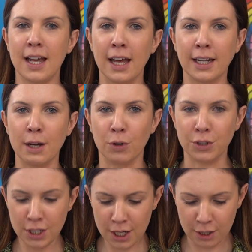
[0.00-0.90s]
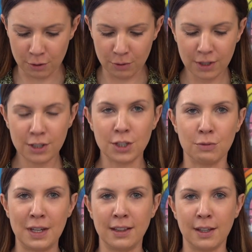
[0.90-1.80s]
and I want you to
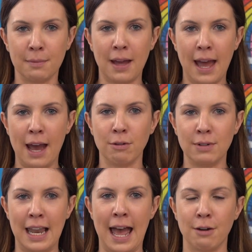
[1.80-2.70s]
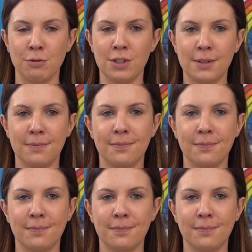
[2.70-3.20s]
read them out loud.